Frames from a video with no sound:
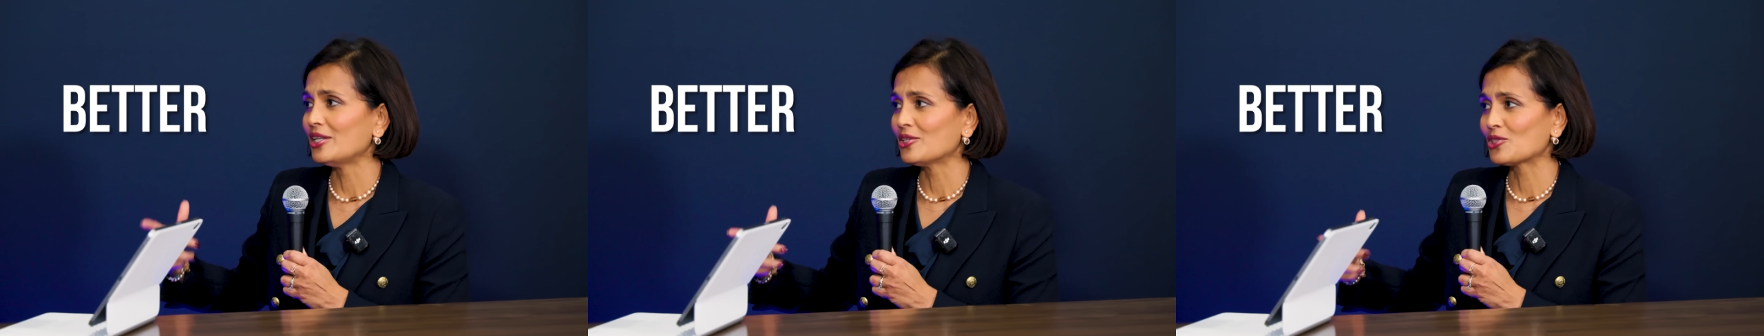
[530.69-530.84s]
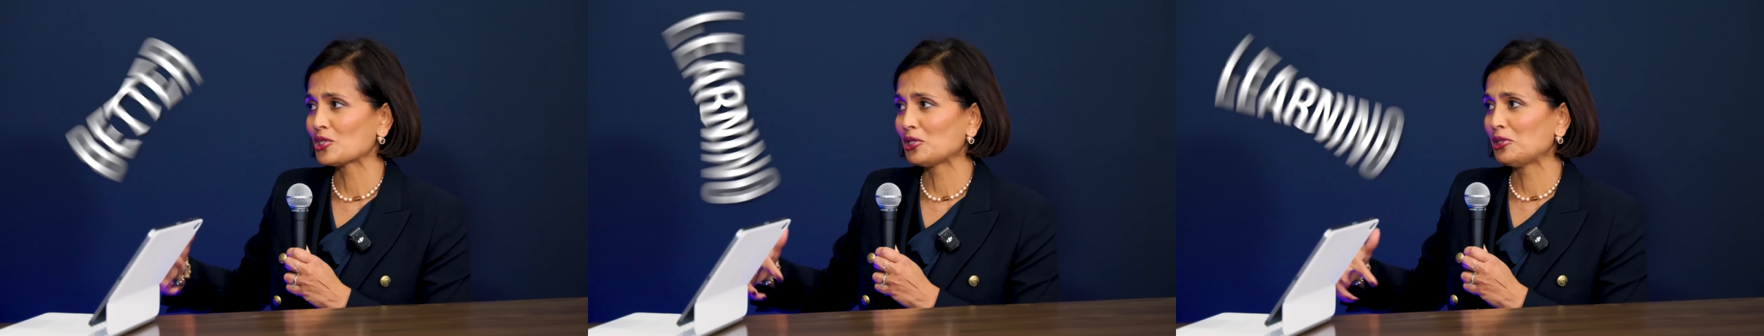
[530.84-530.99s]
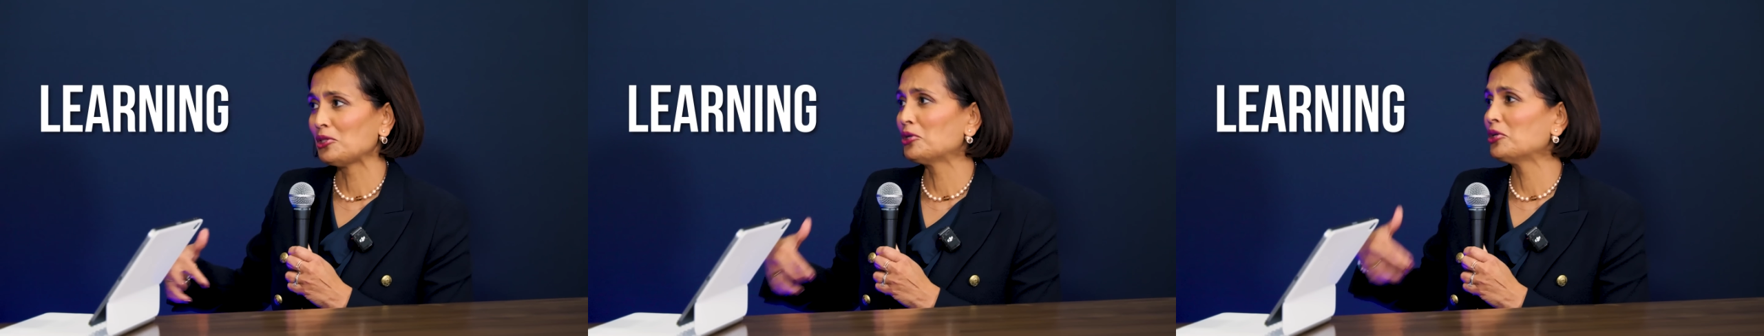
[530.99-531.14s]

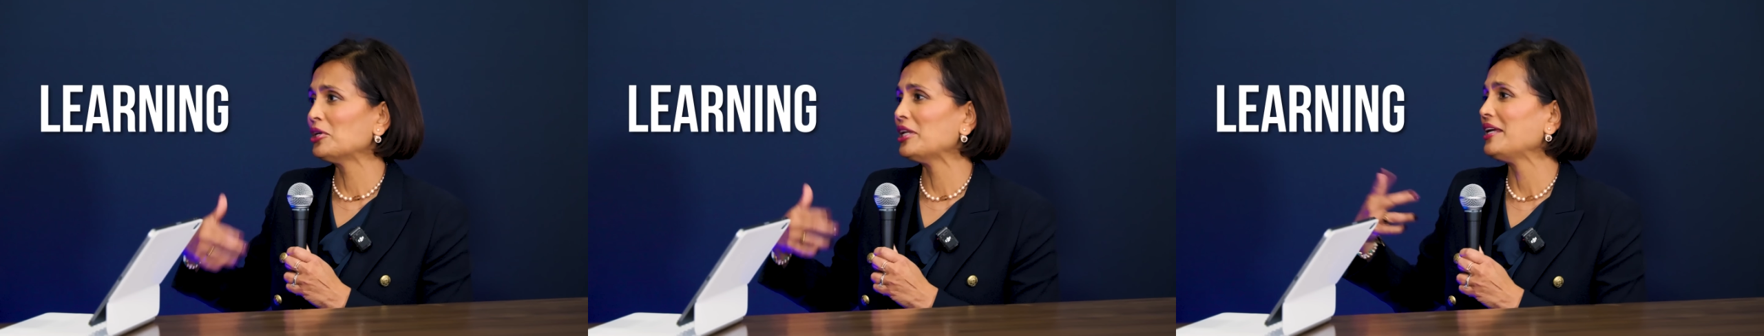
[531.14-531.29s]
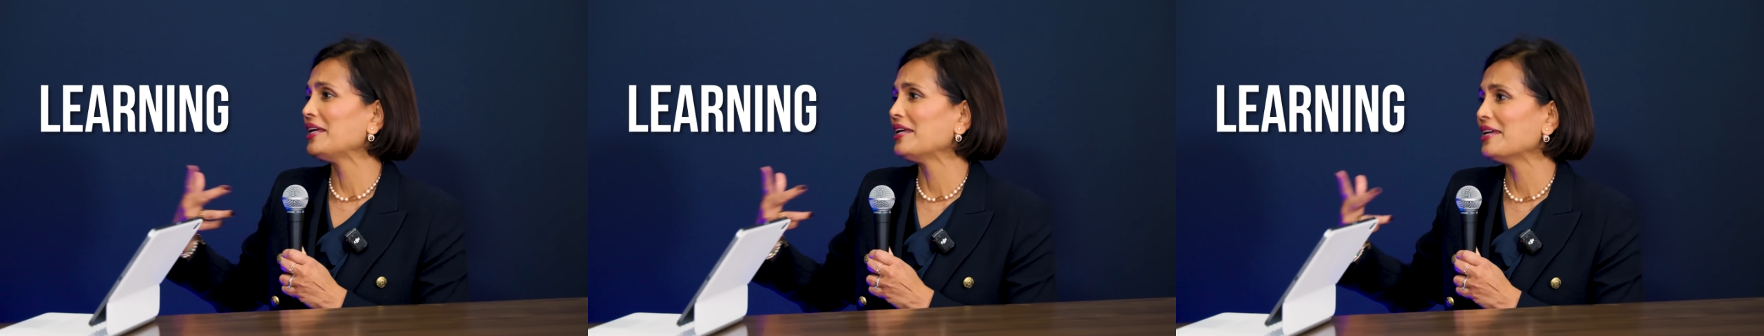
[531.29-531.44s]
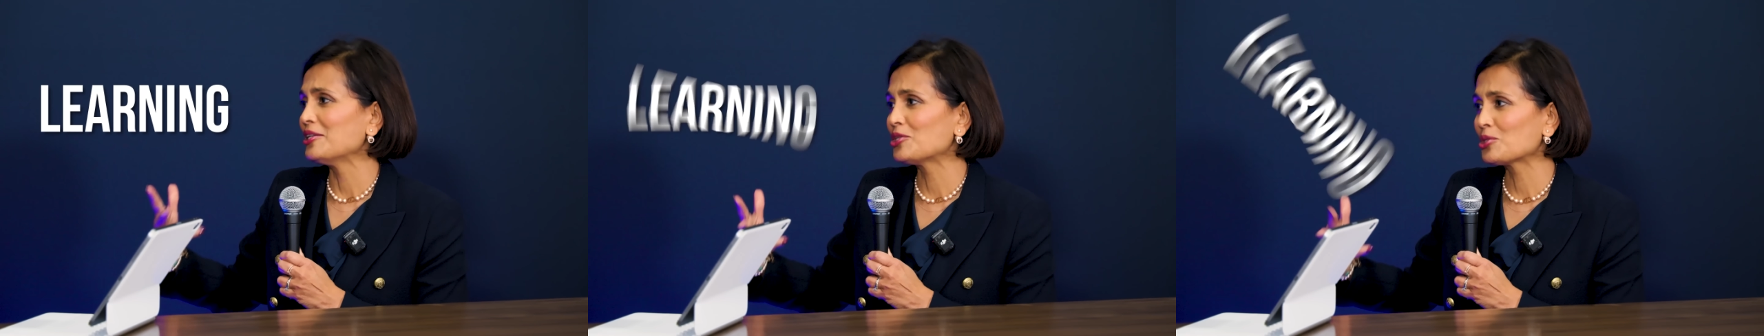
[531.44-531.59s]
it's
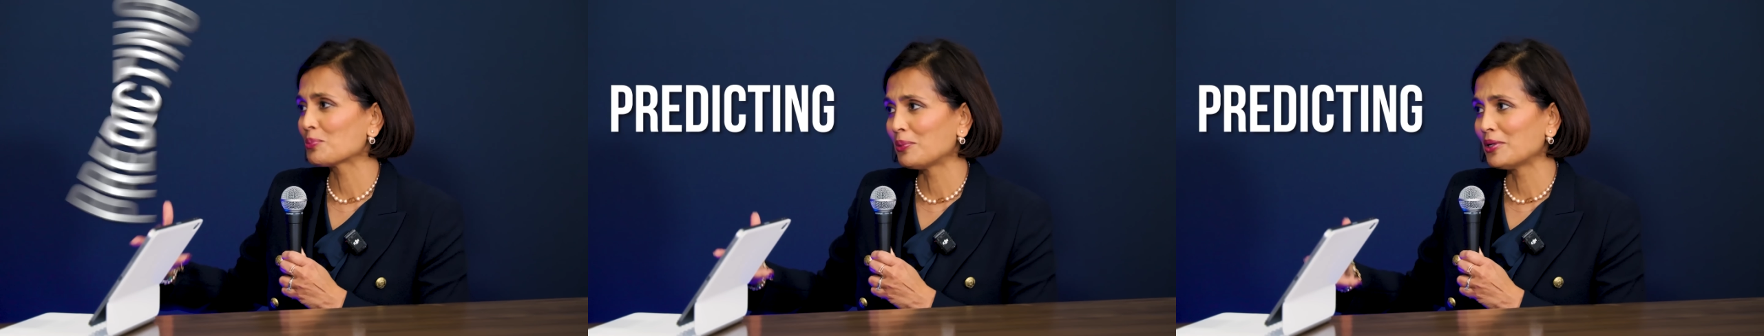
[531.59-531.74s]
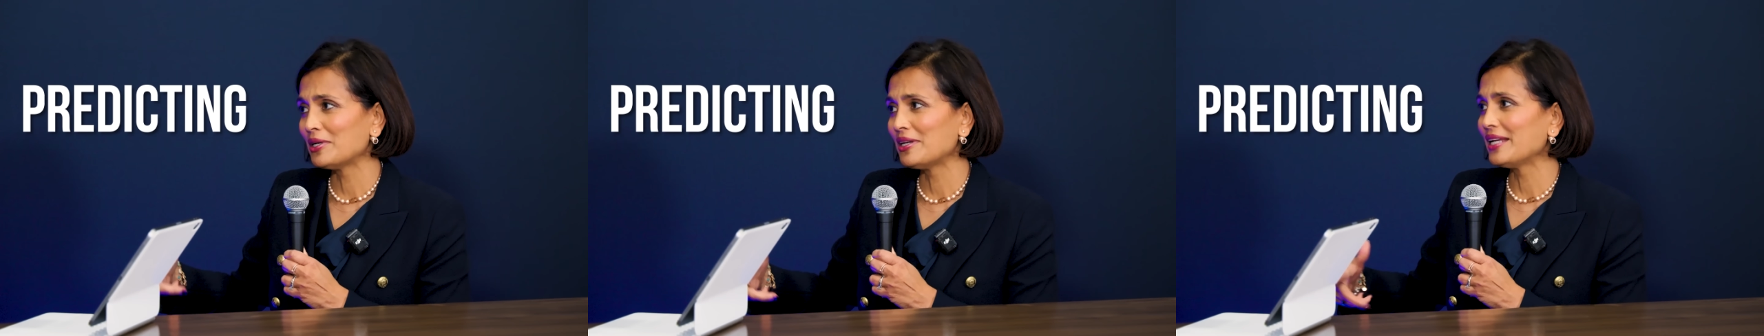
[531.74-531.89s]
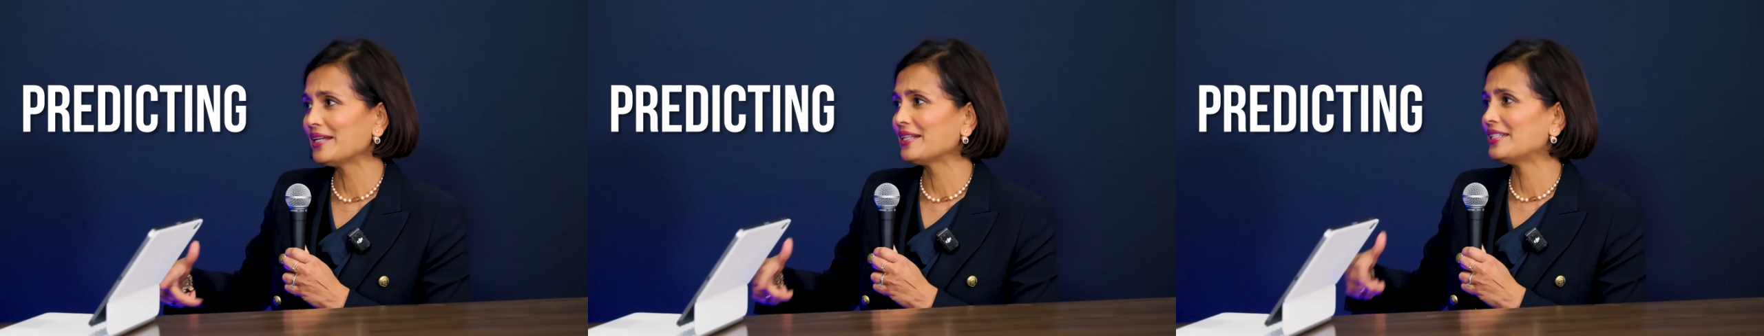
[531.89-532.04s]
learning, it's
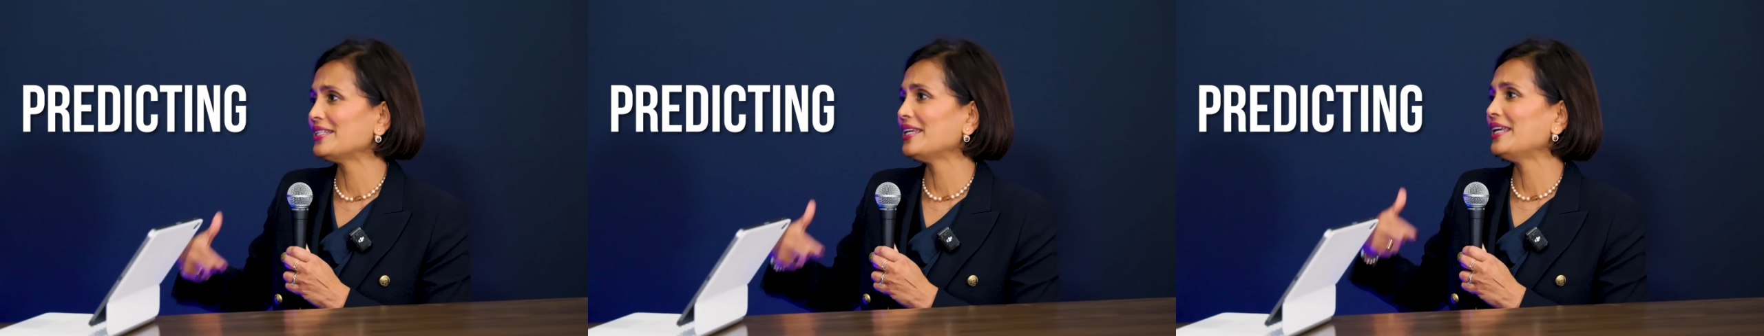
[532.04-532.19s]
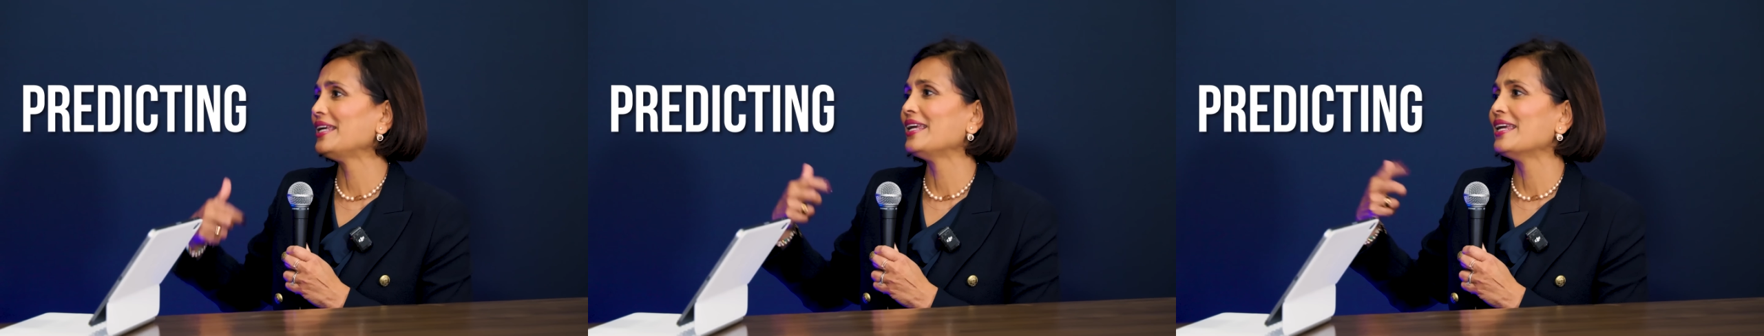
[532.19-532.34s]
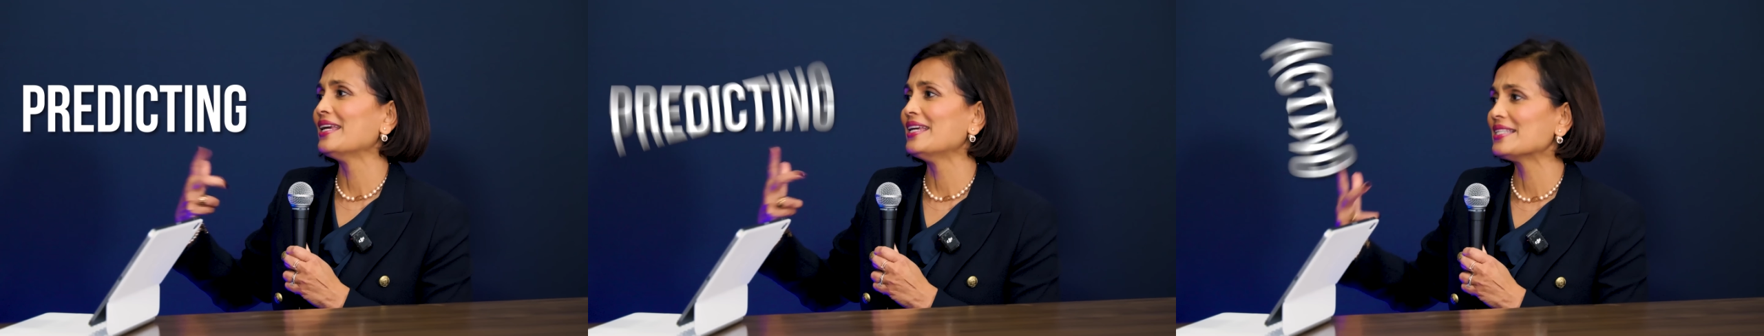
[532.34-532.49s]

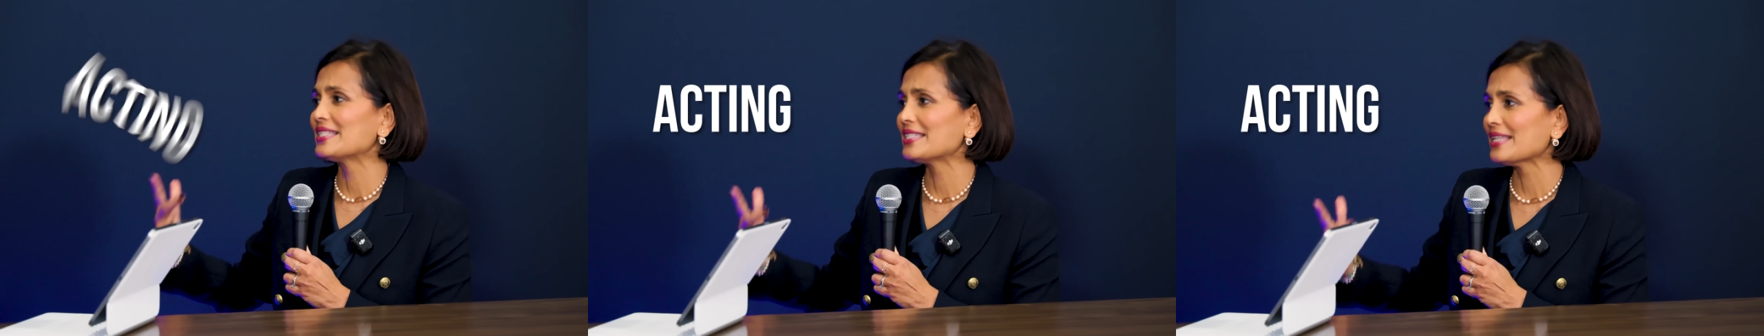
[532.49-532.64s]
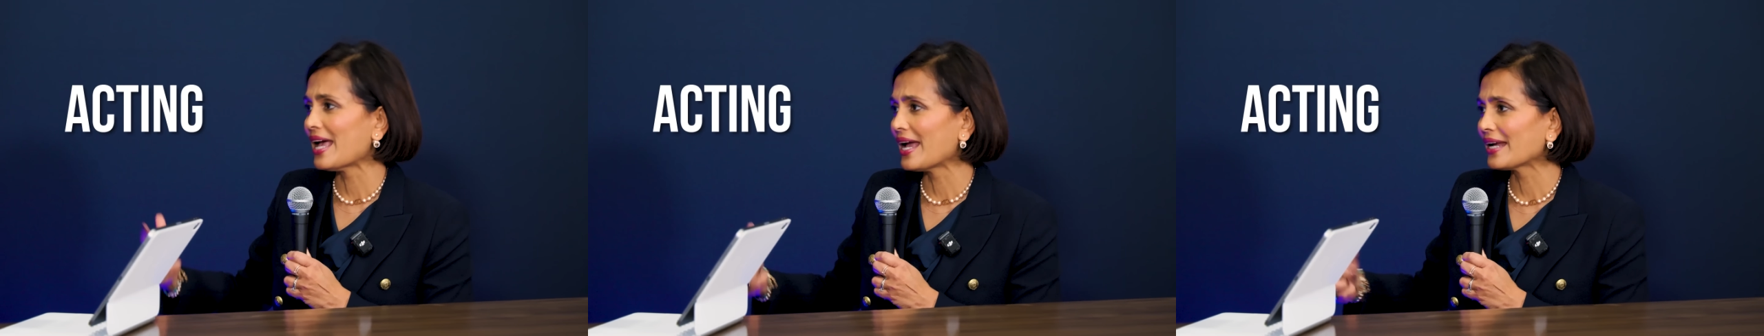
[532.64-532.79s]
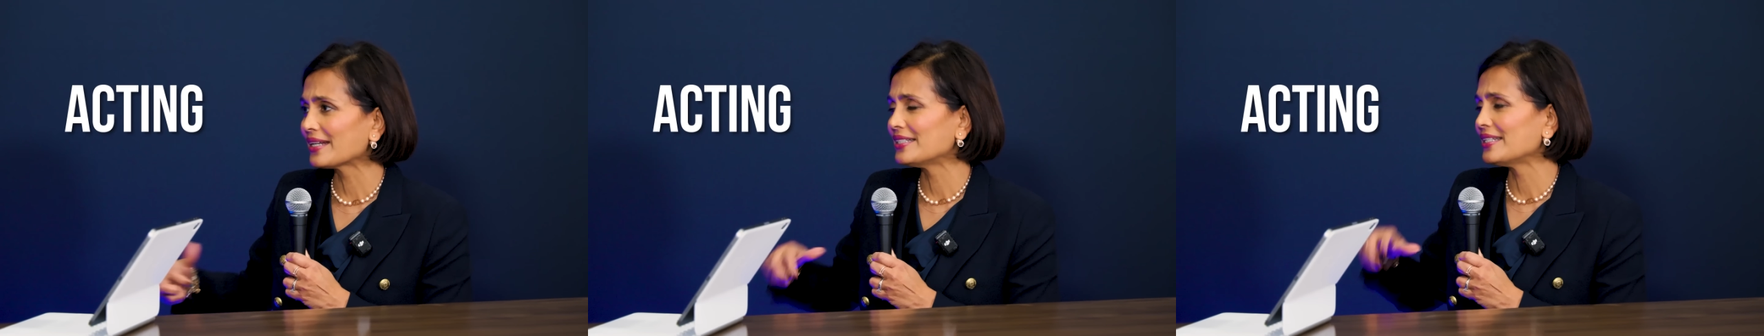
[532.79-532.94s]
predicting, it's
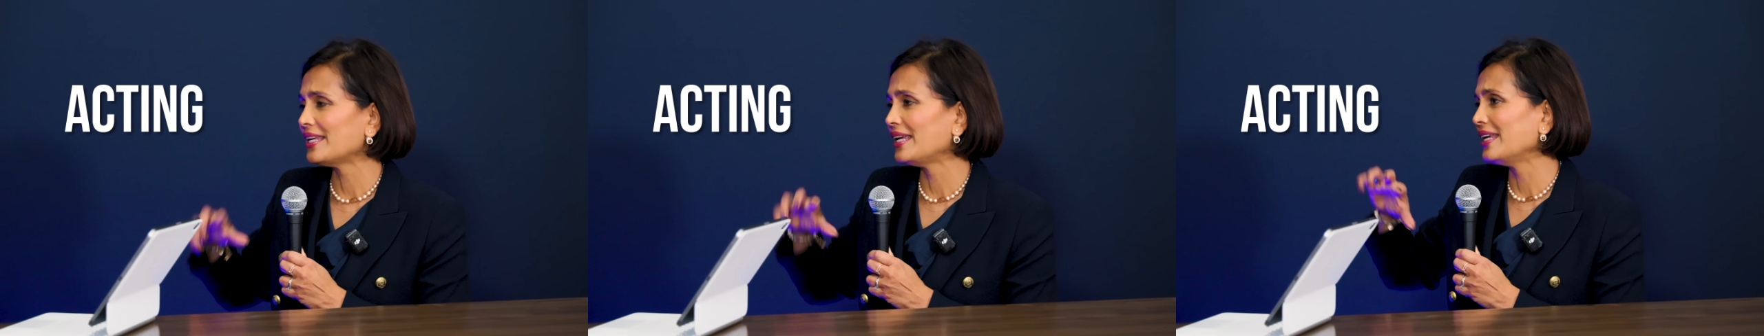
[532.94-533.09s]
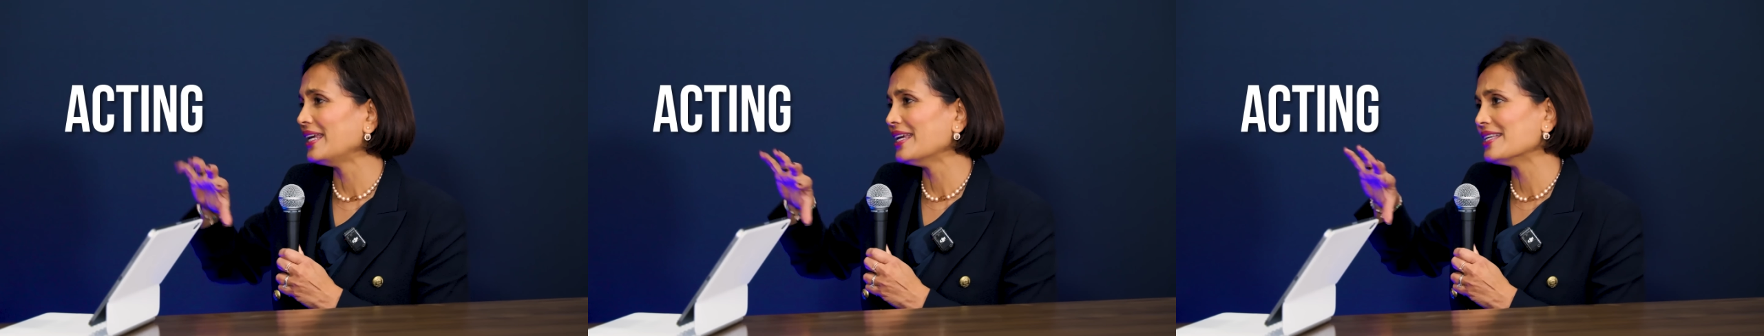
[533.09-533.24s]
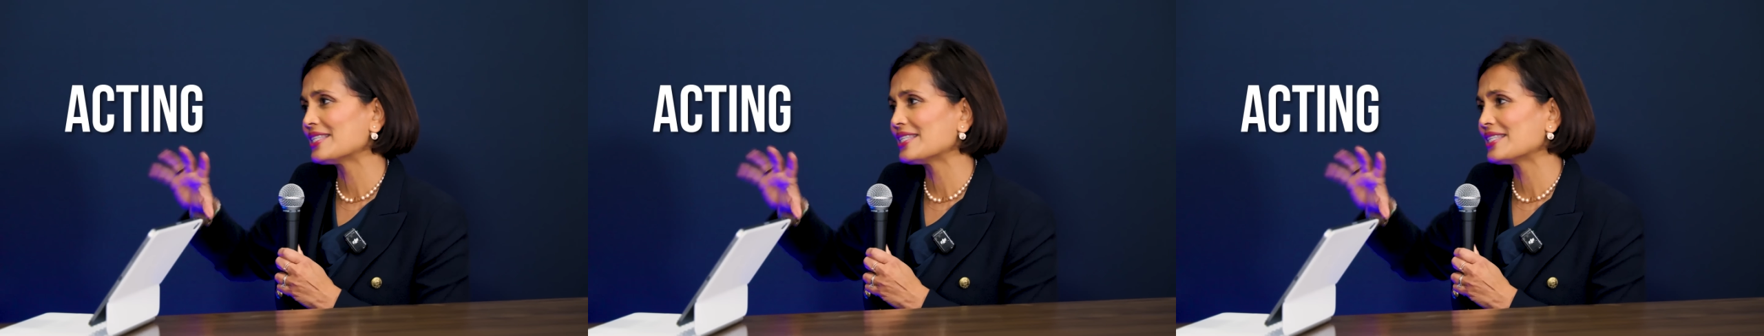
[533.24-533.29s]
acting,